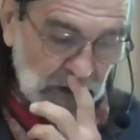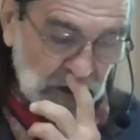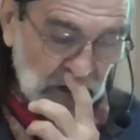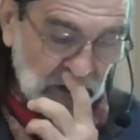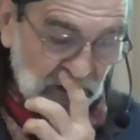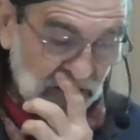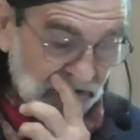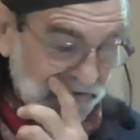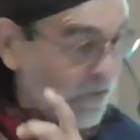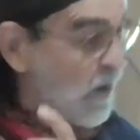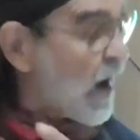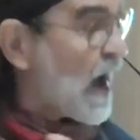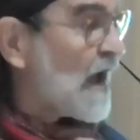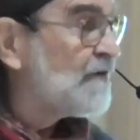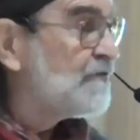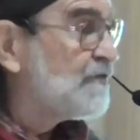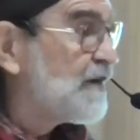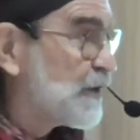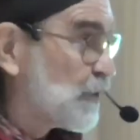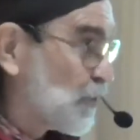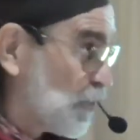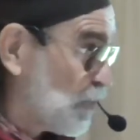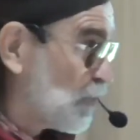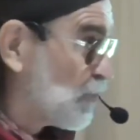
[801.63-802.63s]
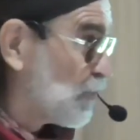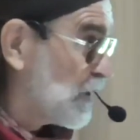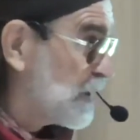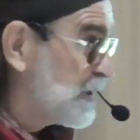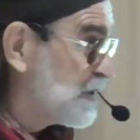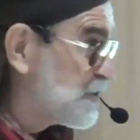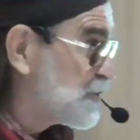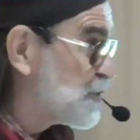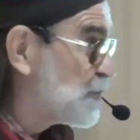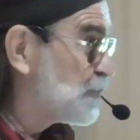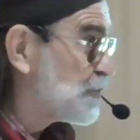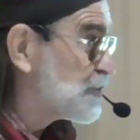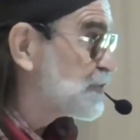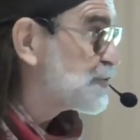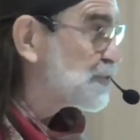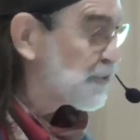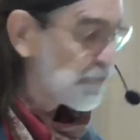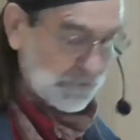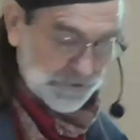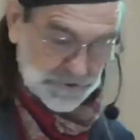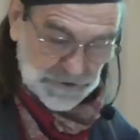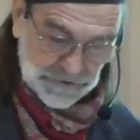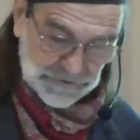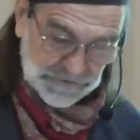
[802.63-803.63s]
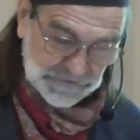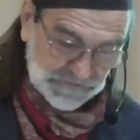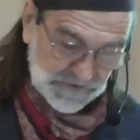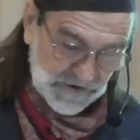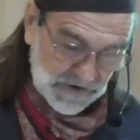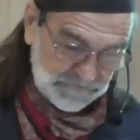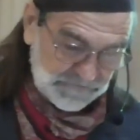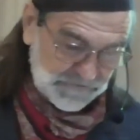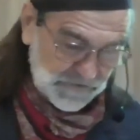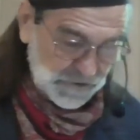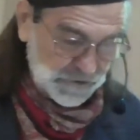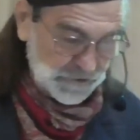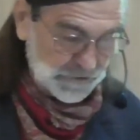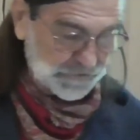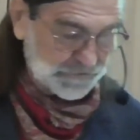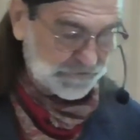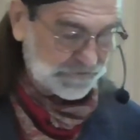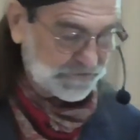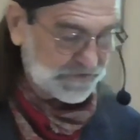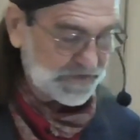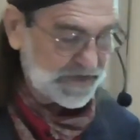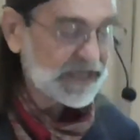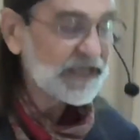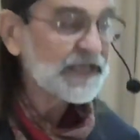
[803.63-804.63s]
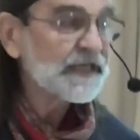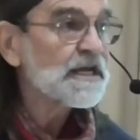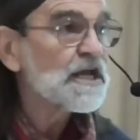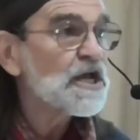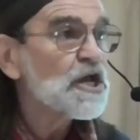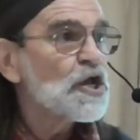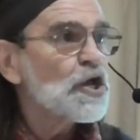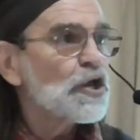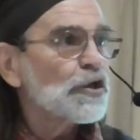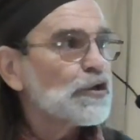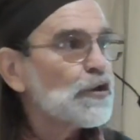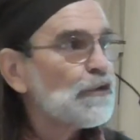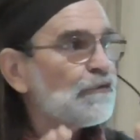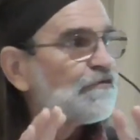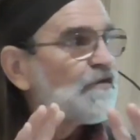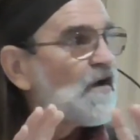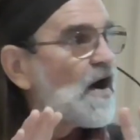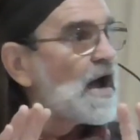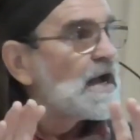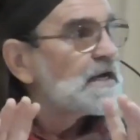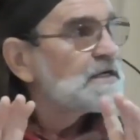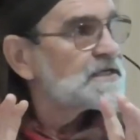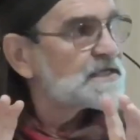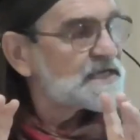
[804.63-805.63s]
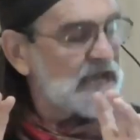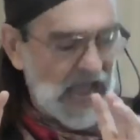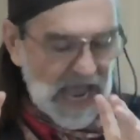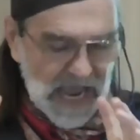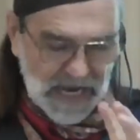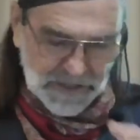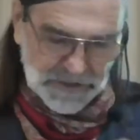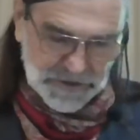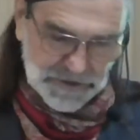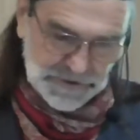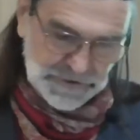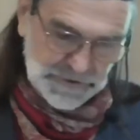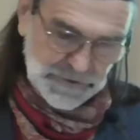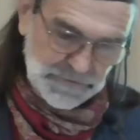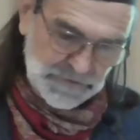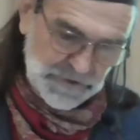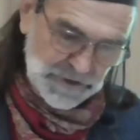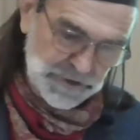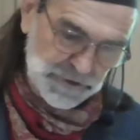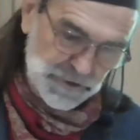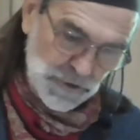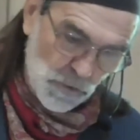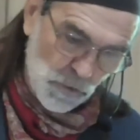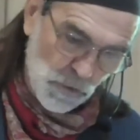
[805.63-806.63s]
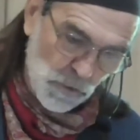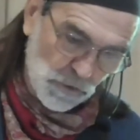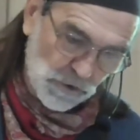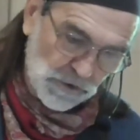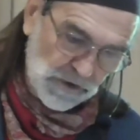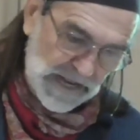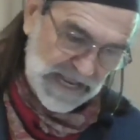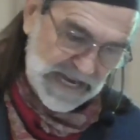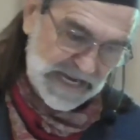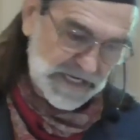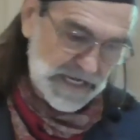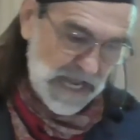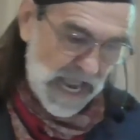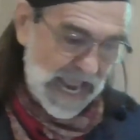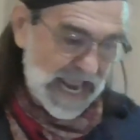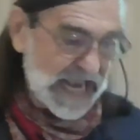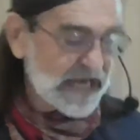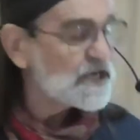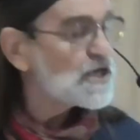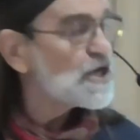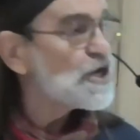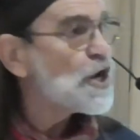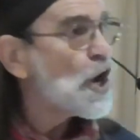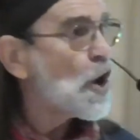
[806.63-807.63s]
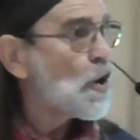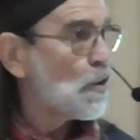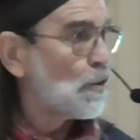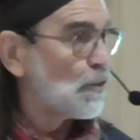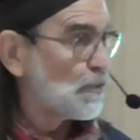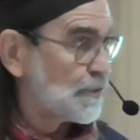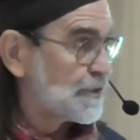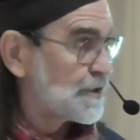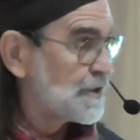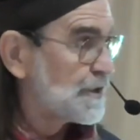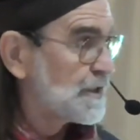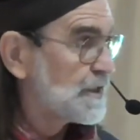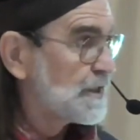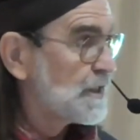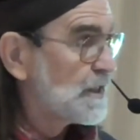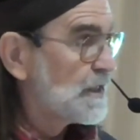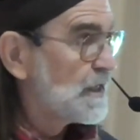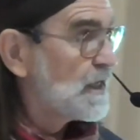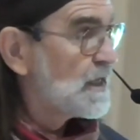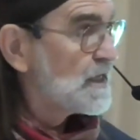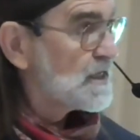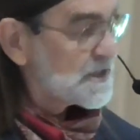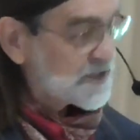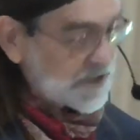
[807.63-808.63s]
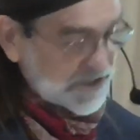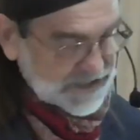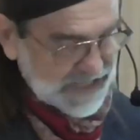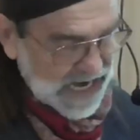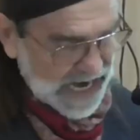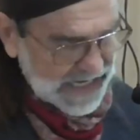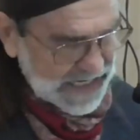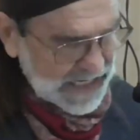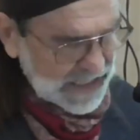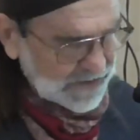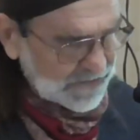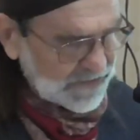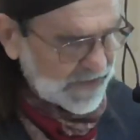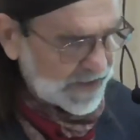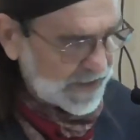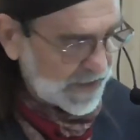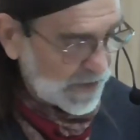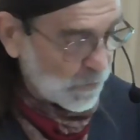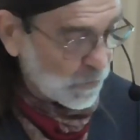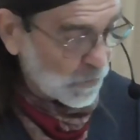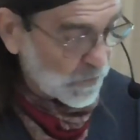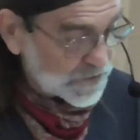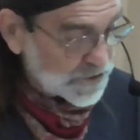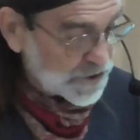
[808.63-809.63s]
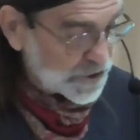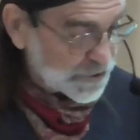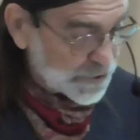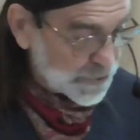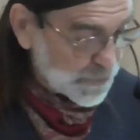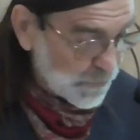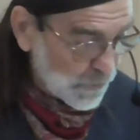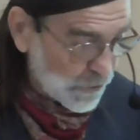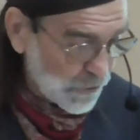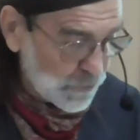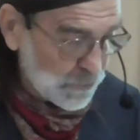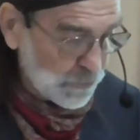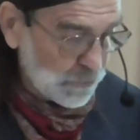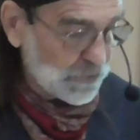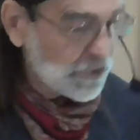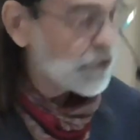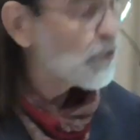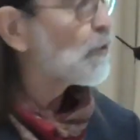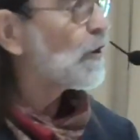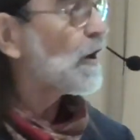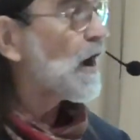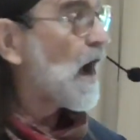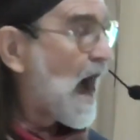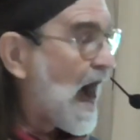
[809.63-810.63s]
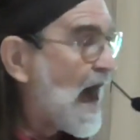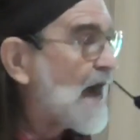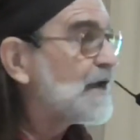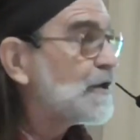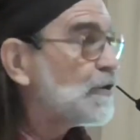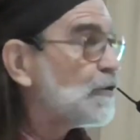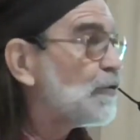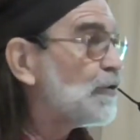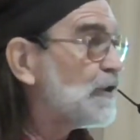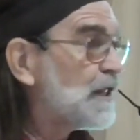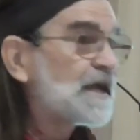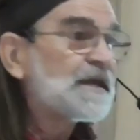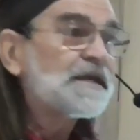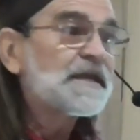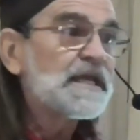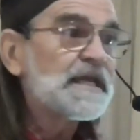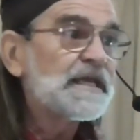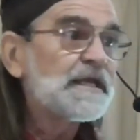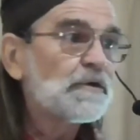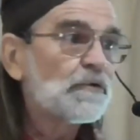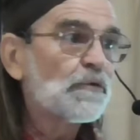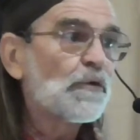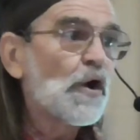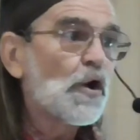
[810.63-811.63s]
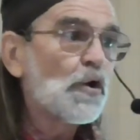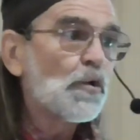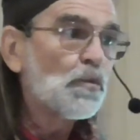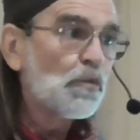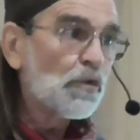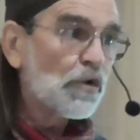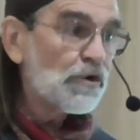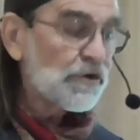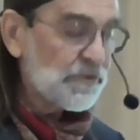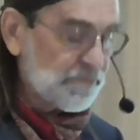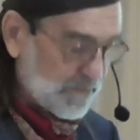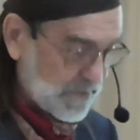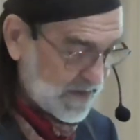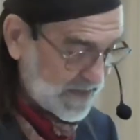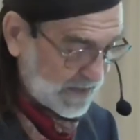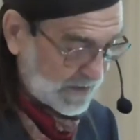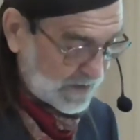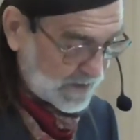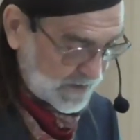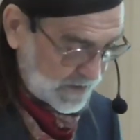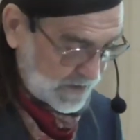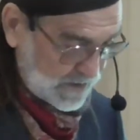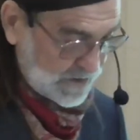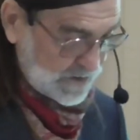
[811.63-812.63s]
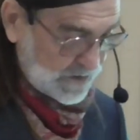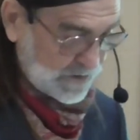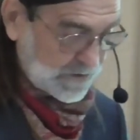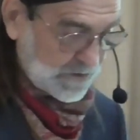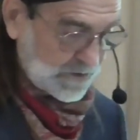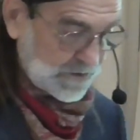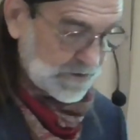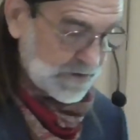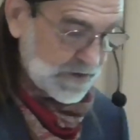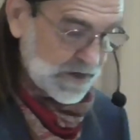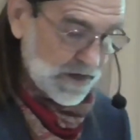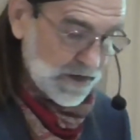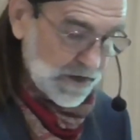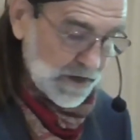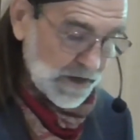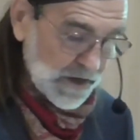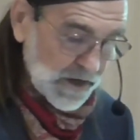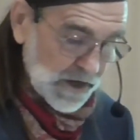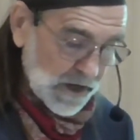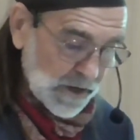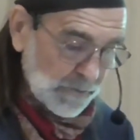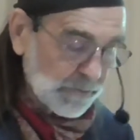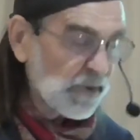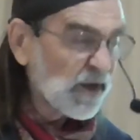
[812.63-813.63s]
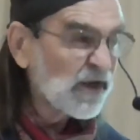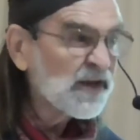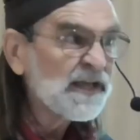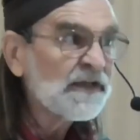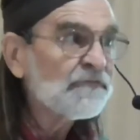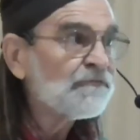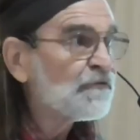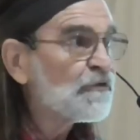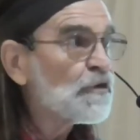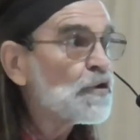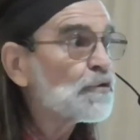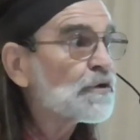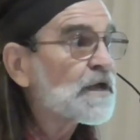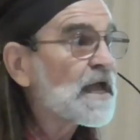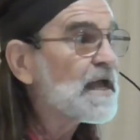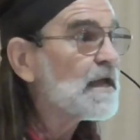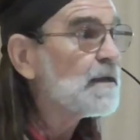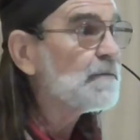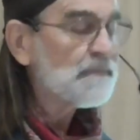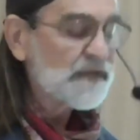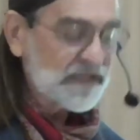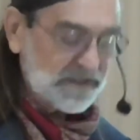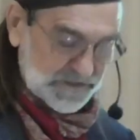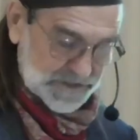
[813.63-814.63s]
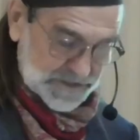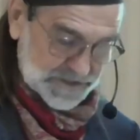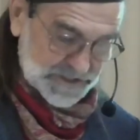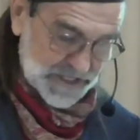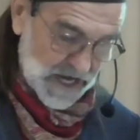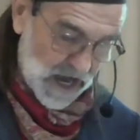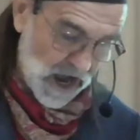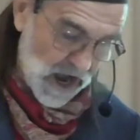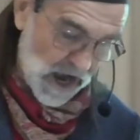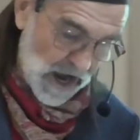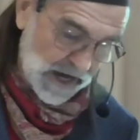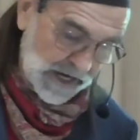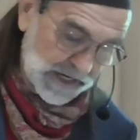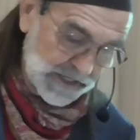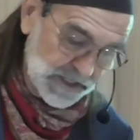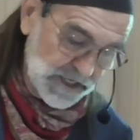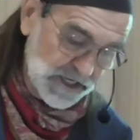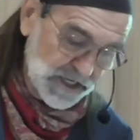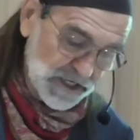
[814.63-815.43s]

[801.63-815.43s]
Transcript: Arriving early to assure yourself a good seat, you find tacked to the door a note stating that it was true your idol and hero would be here, but if you came inside,